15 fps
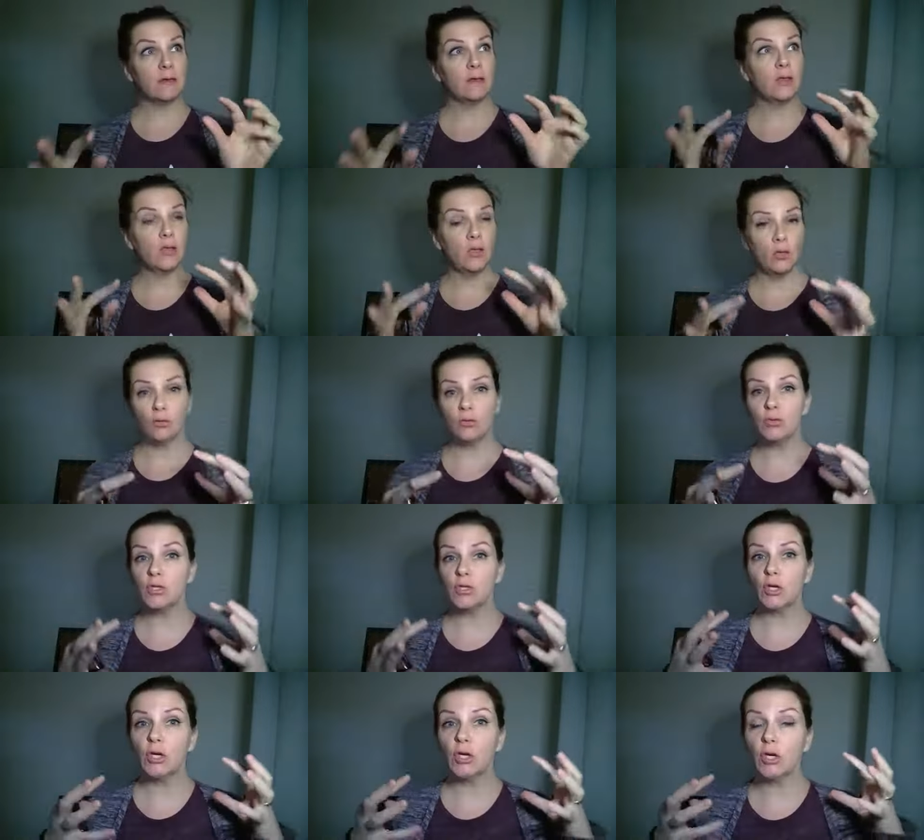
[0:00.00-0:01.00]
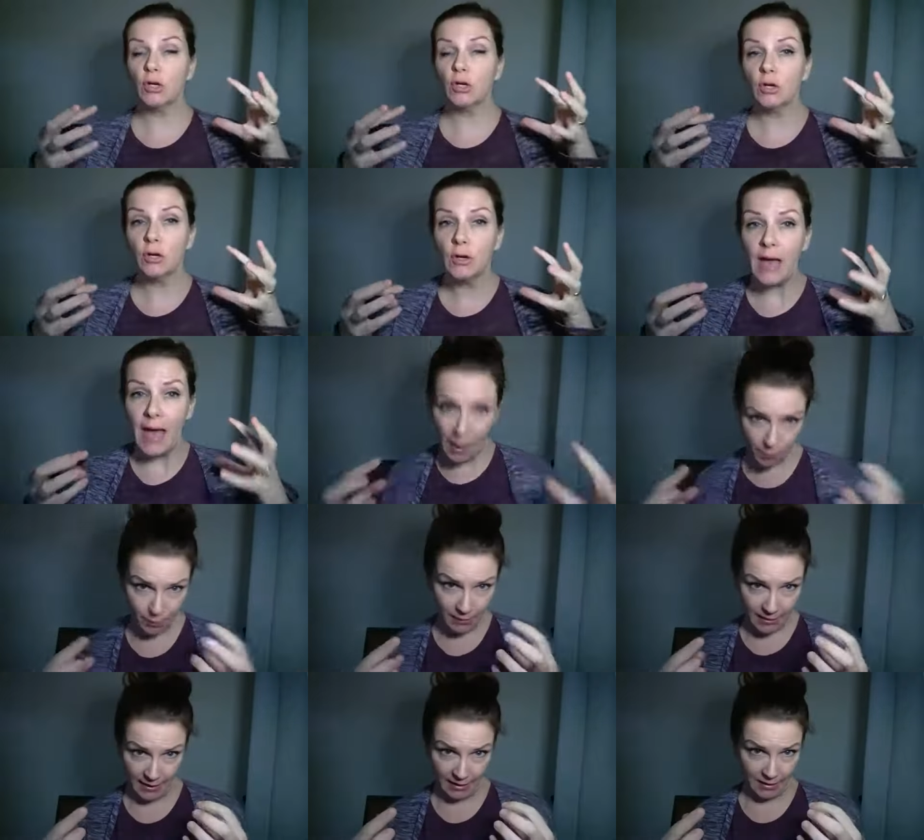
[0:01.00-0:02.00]
user
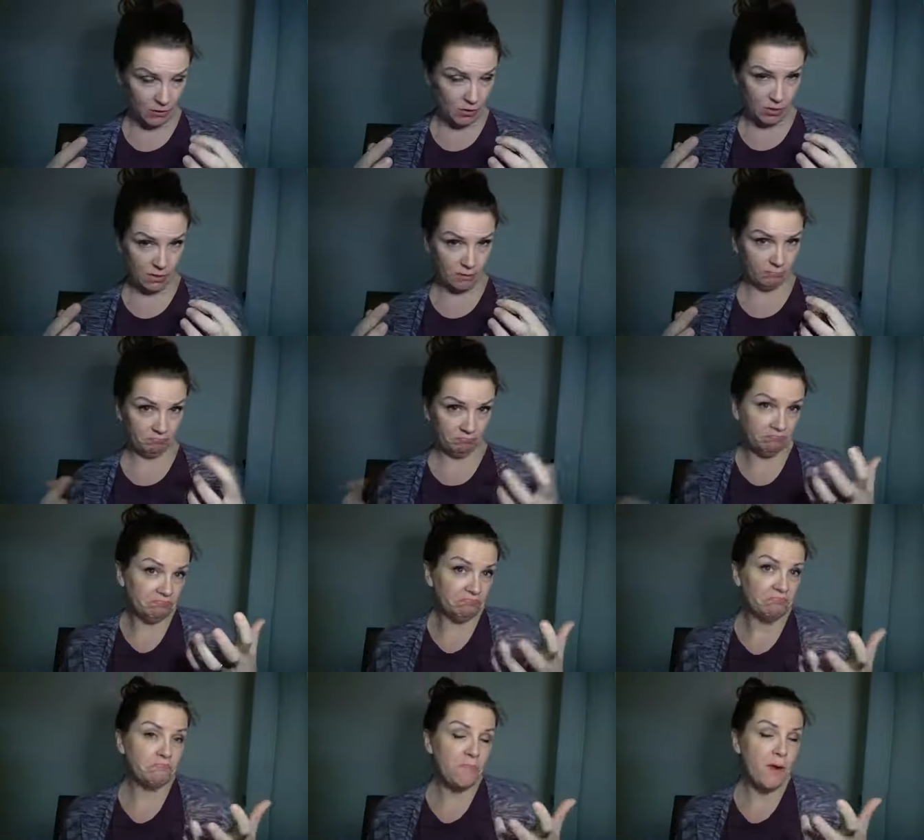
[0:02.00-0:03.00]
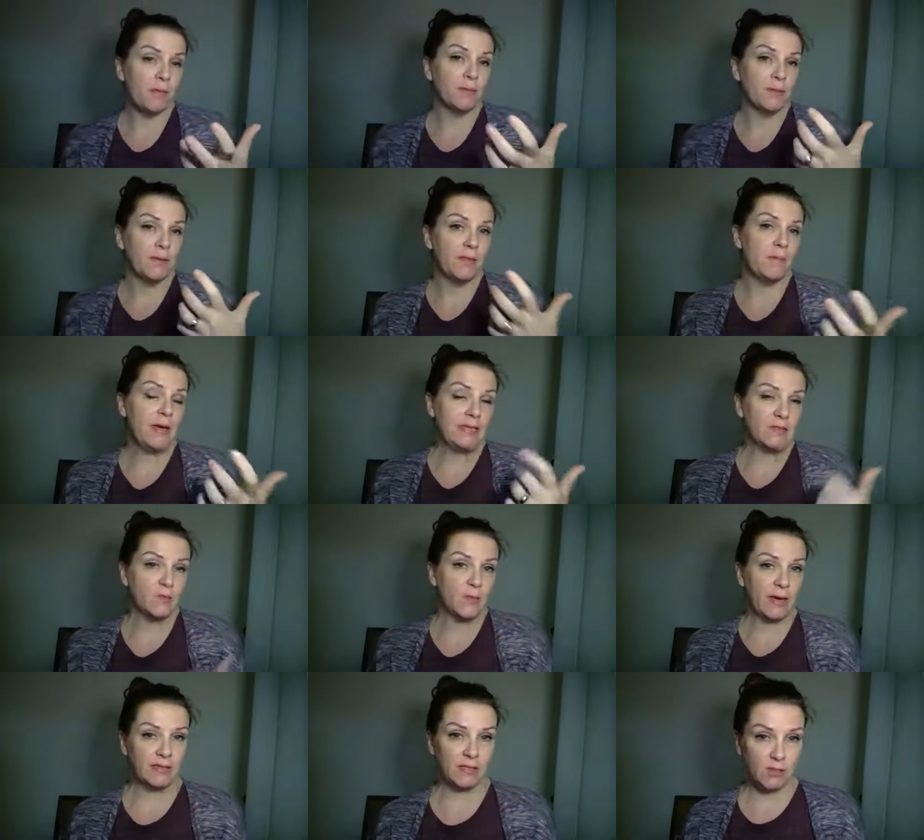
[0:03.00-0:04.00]
application, probably the best
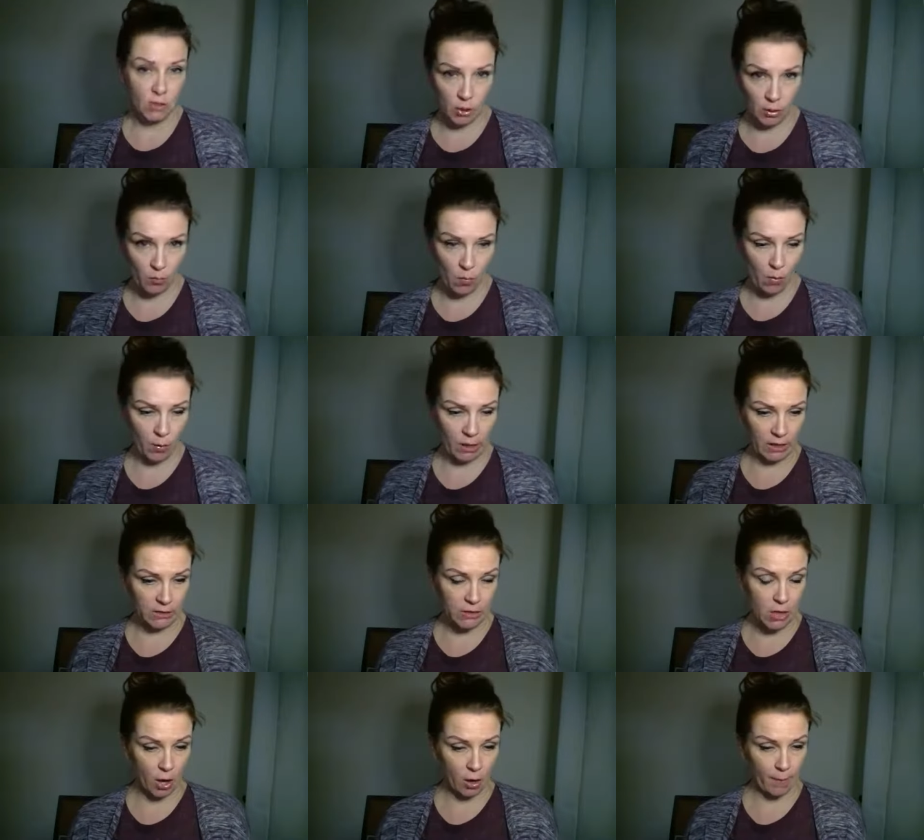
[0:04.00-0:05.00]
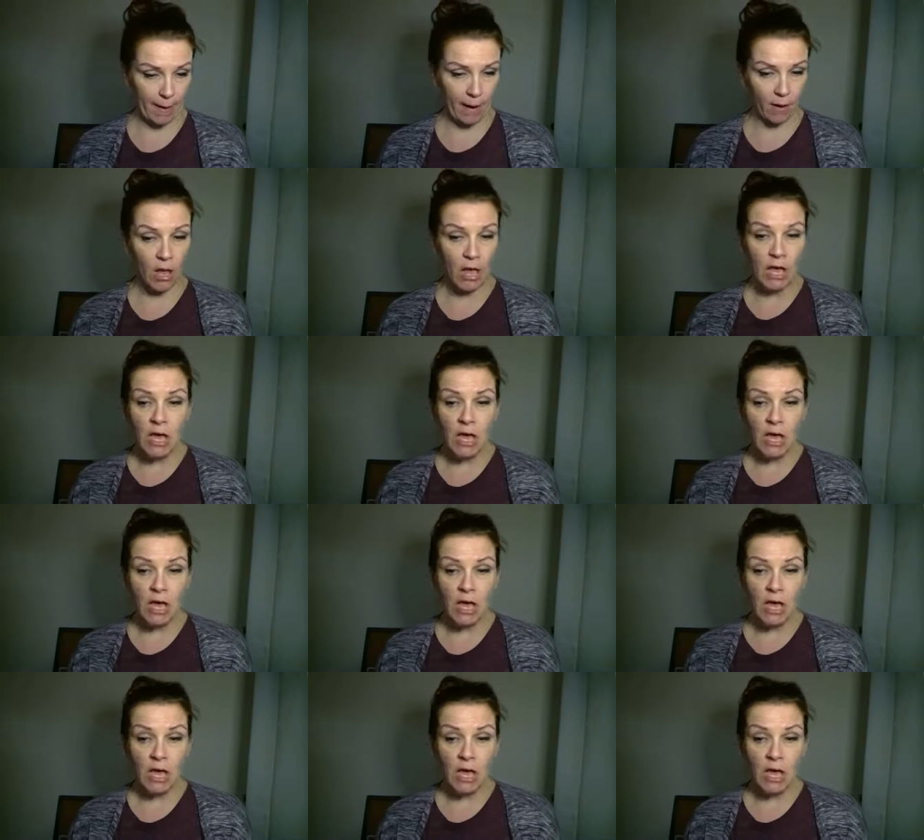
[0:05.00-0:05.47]
way to term what we're going to talk about.